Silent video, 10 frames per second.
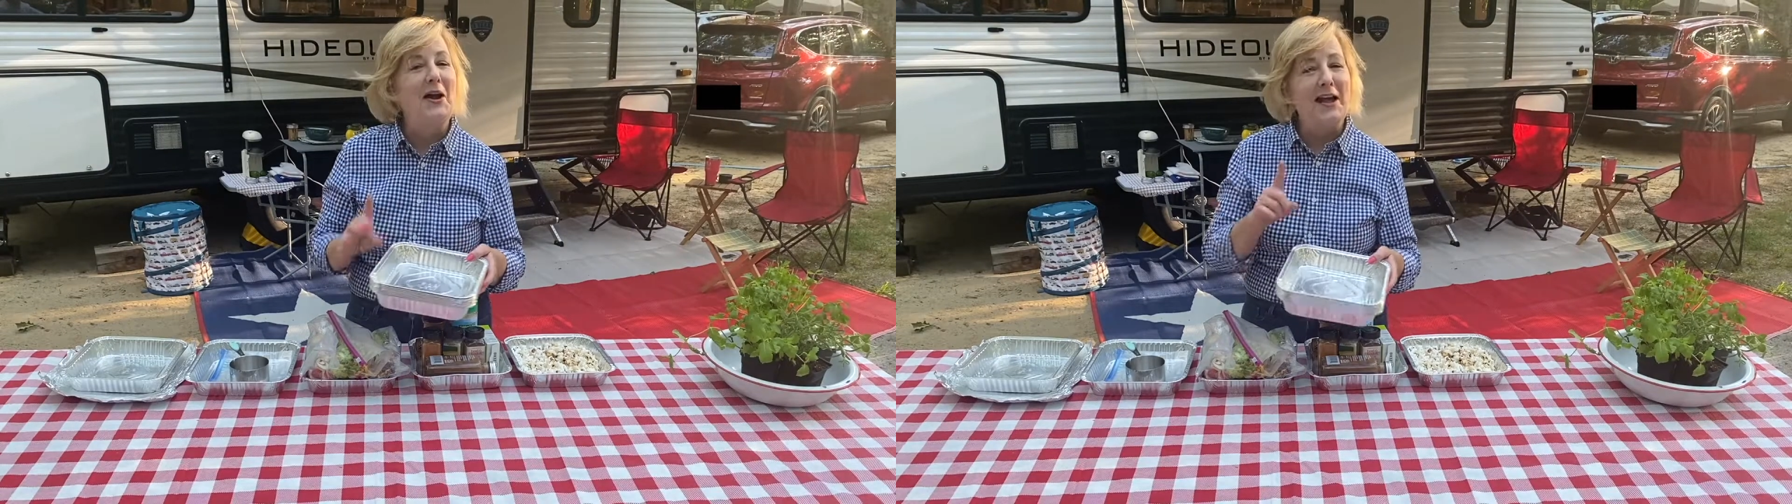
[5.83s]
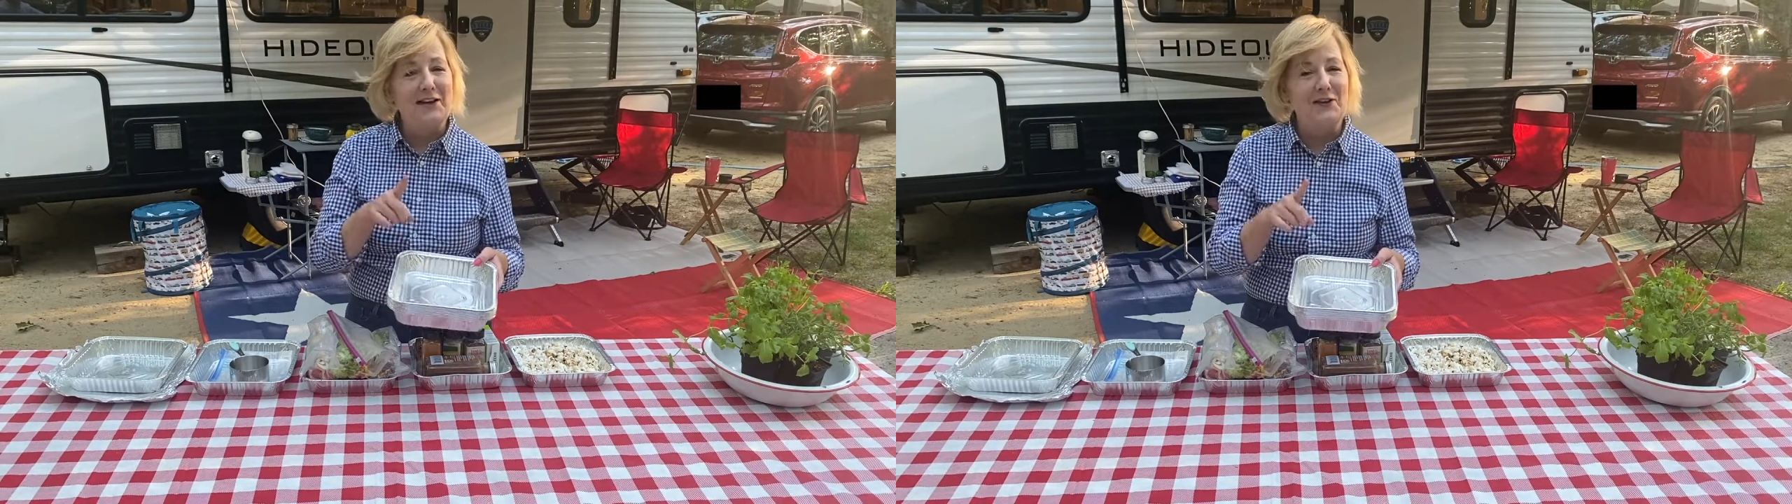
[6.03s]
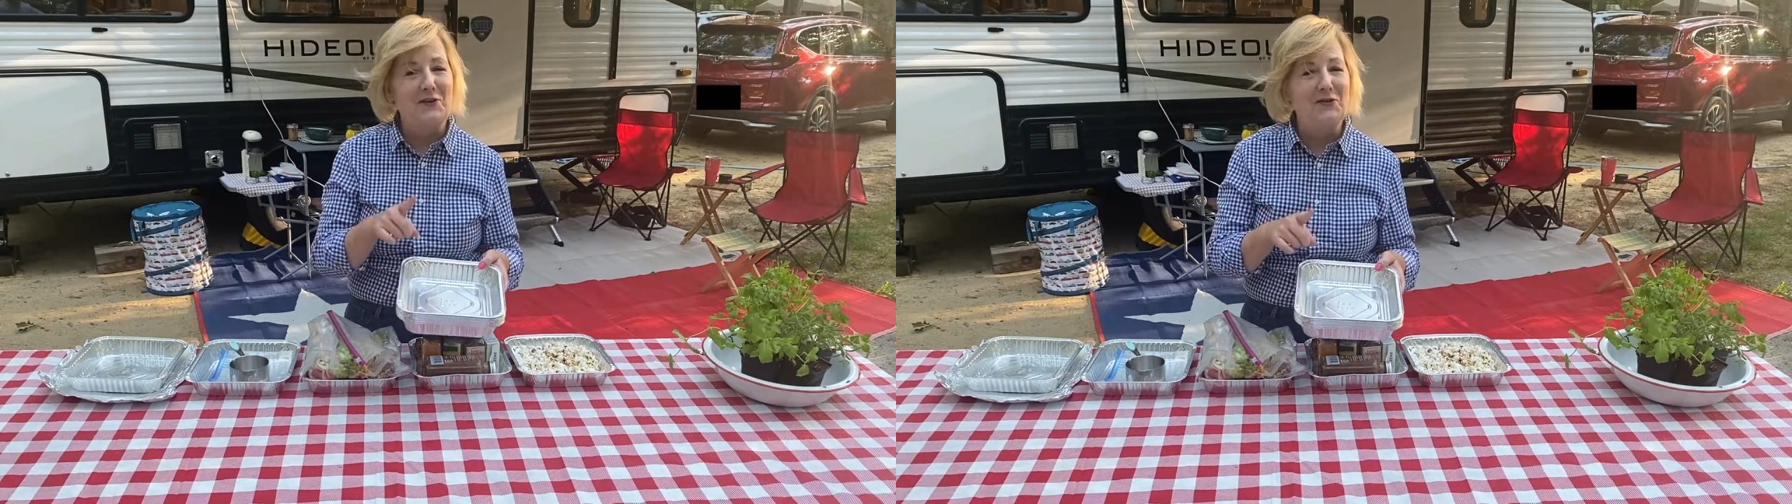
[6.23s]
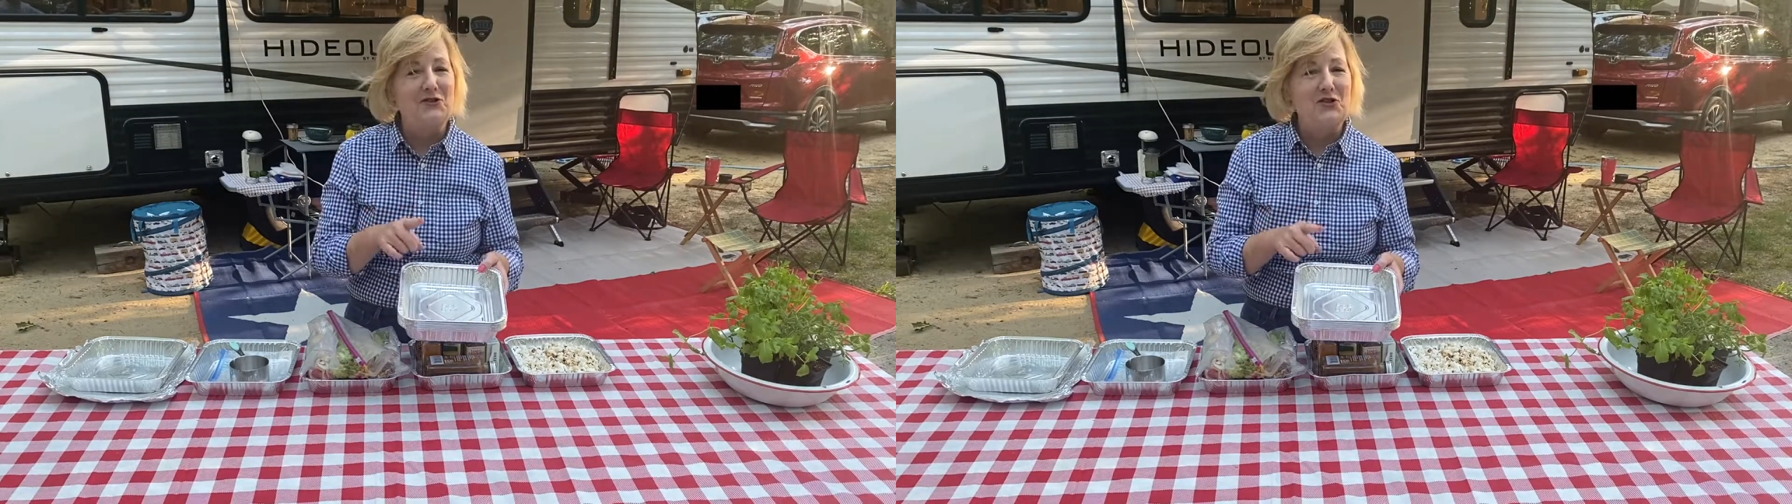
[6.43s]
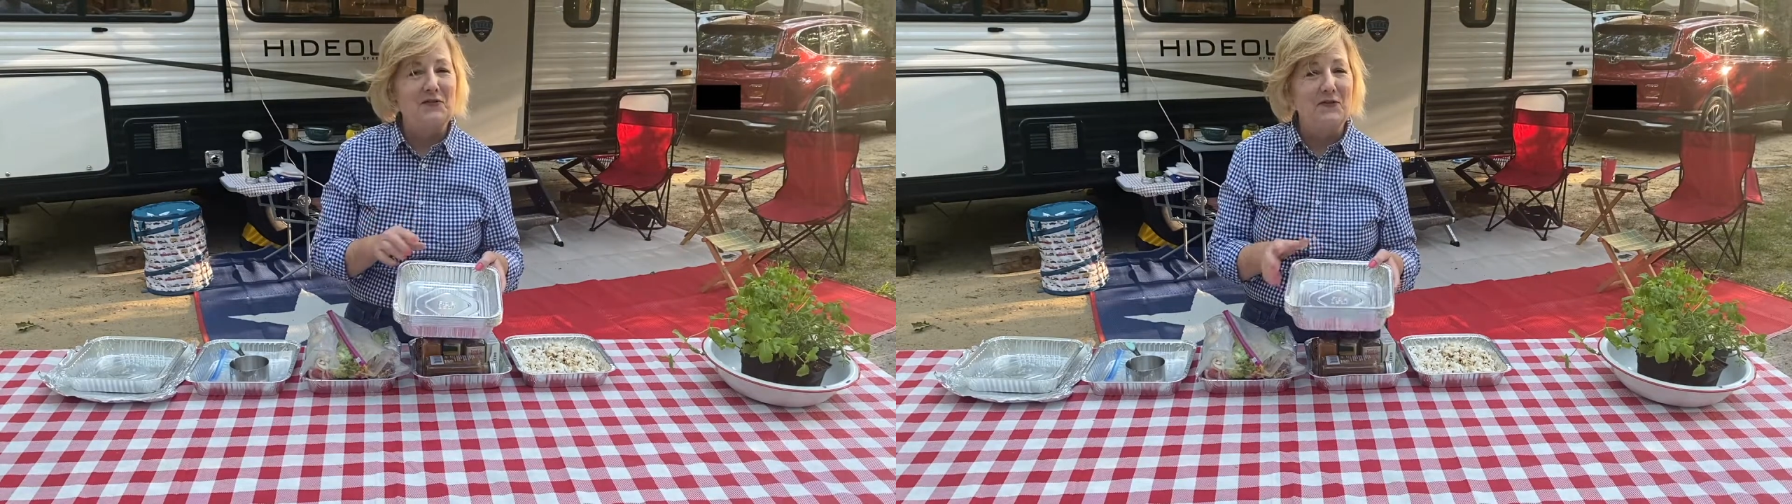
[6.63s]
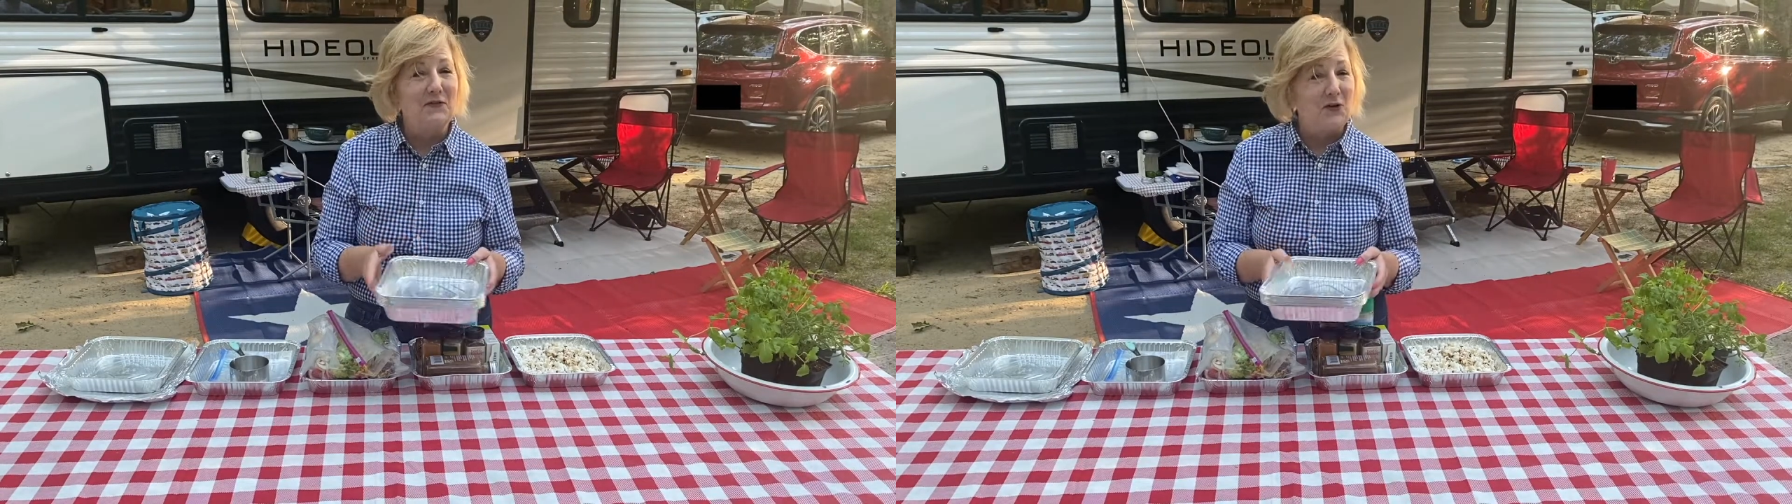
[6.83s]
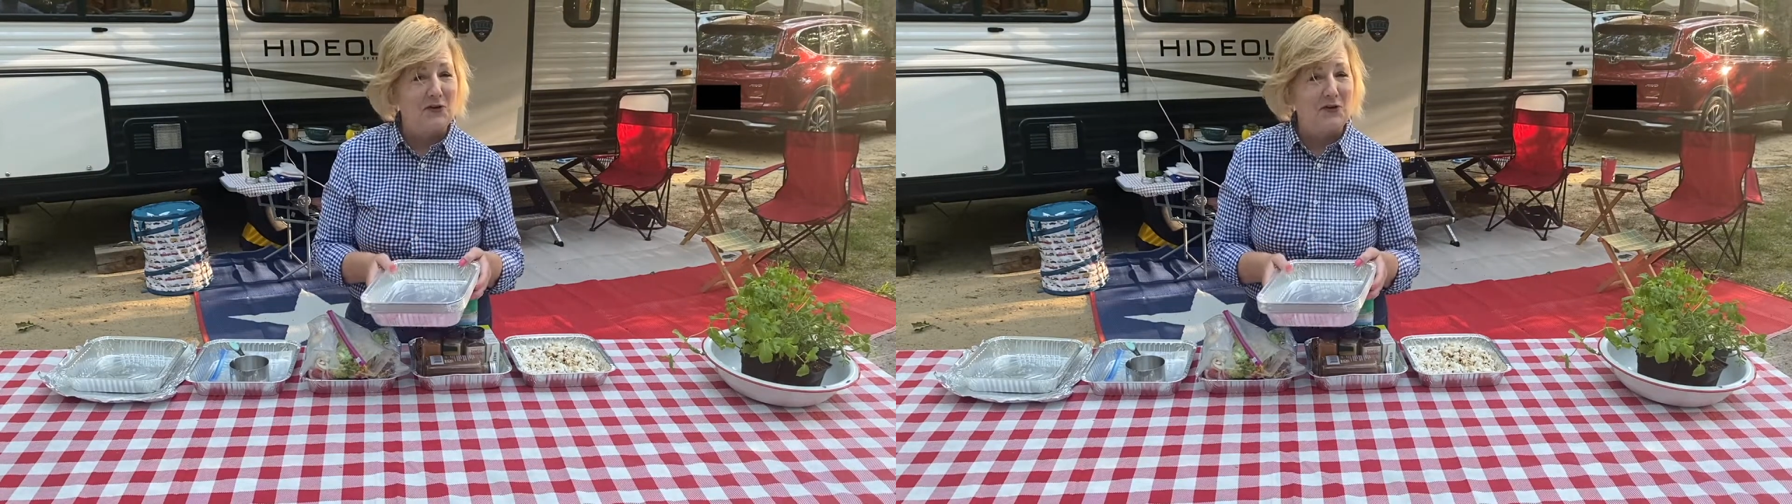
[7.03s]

editor-in-chief of Girl